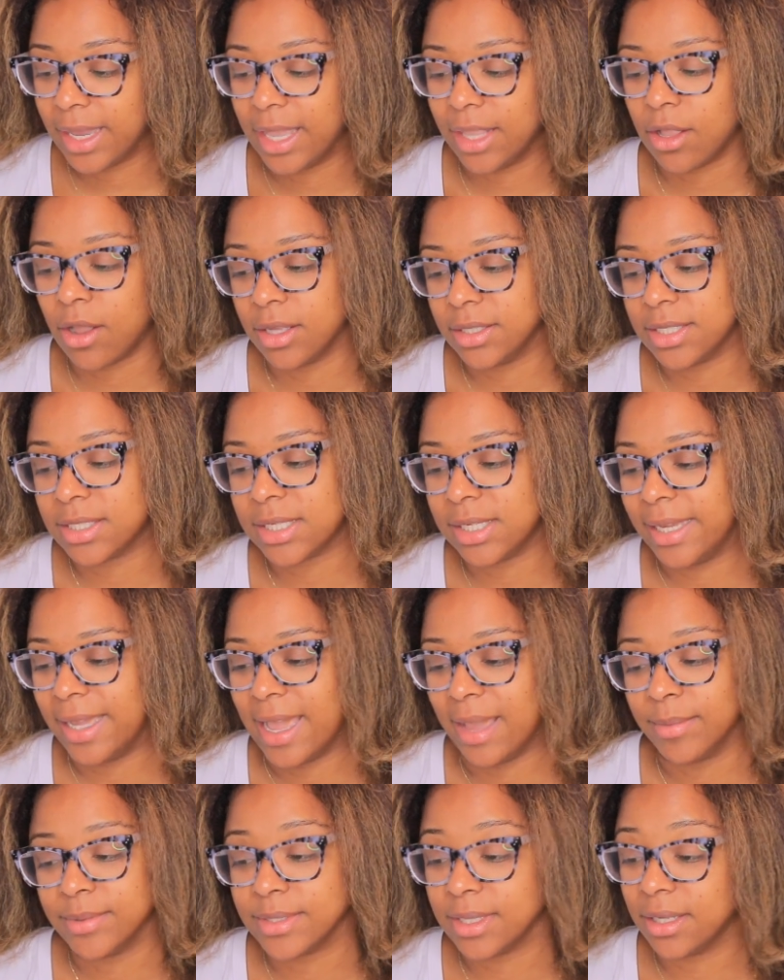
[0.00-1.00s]
And honestly,
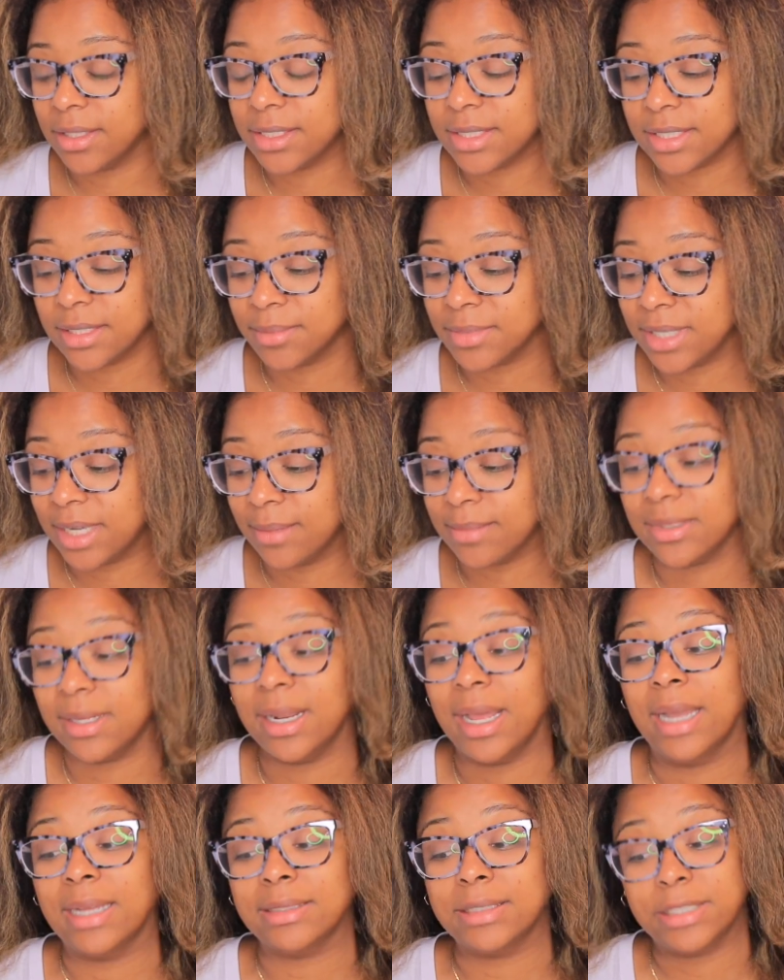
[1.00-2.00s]
Amazon is sometimes a
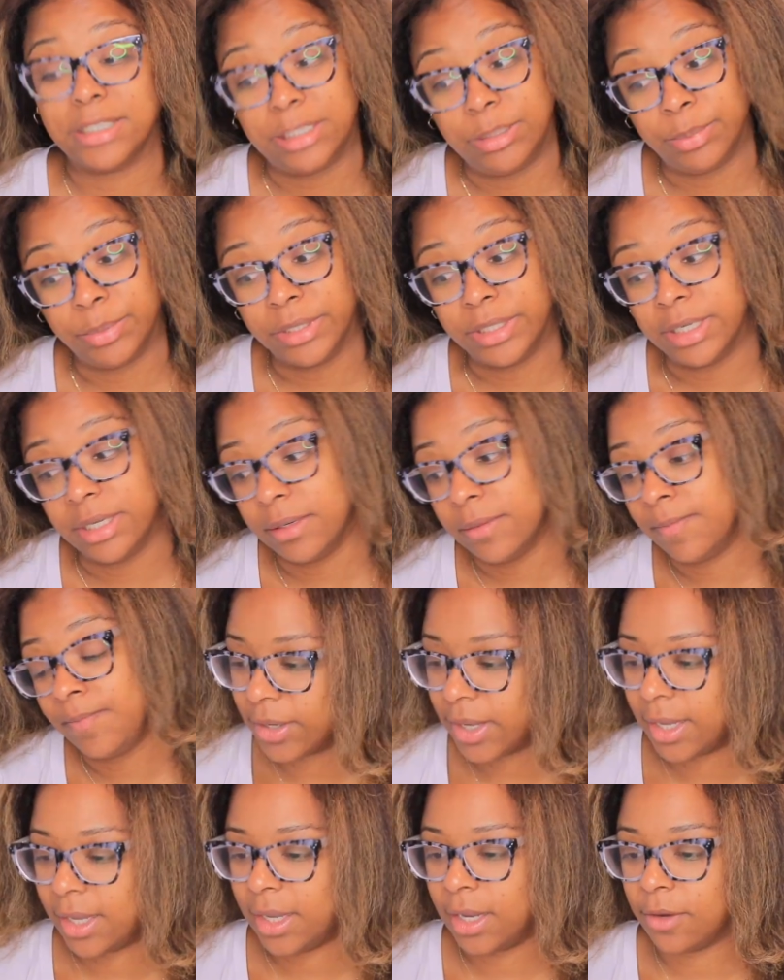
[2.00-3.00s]
lot cheaper.
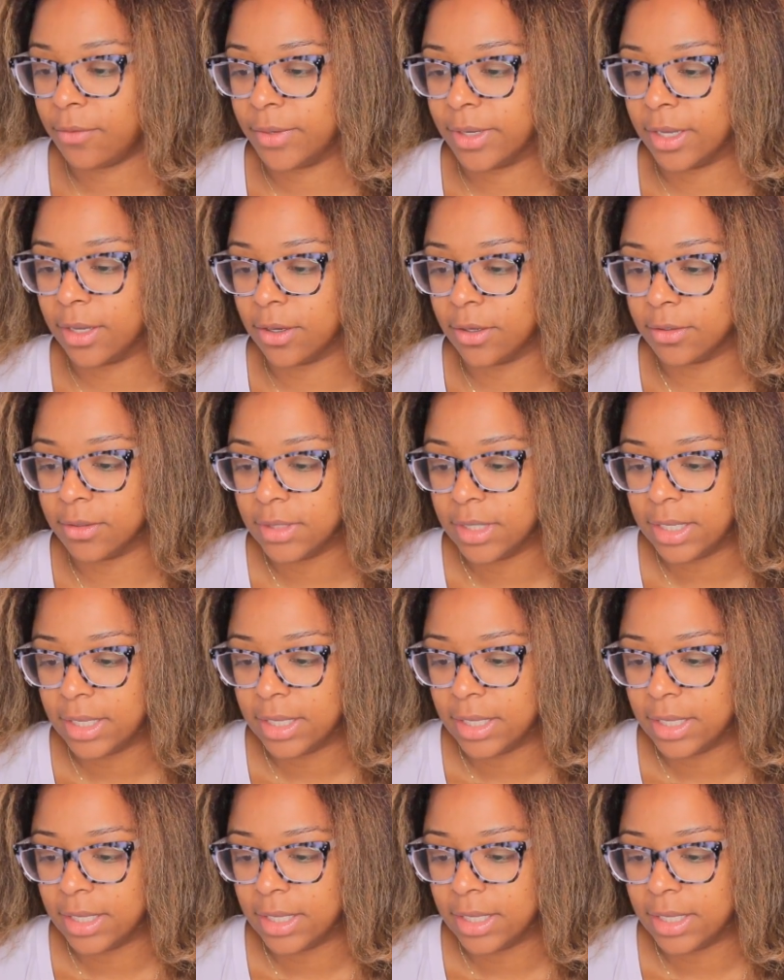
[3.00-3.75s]
Okay, here we go.